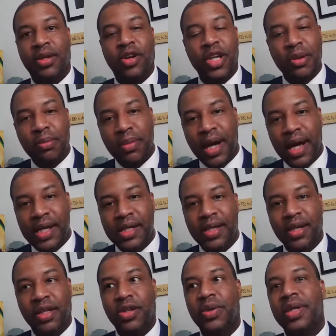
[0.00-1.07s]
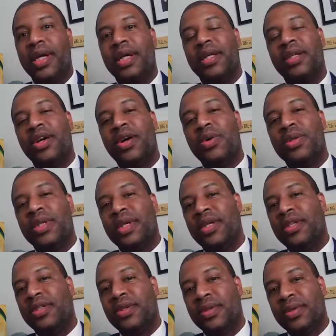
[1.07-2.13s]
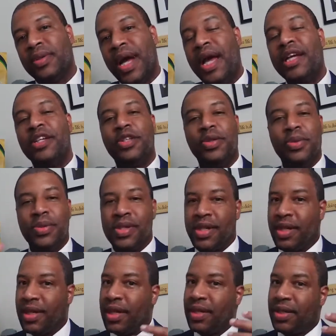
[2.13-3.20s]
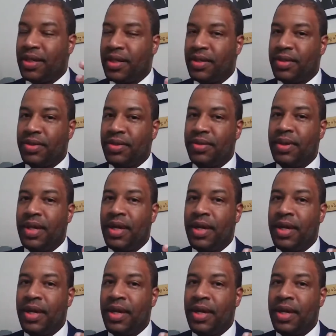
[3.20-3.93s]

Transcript: how you master it, how you get it out into iTunes and get it into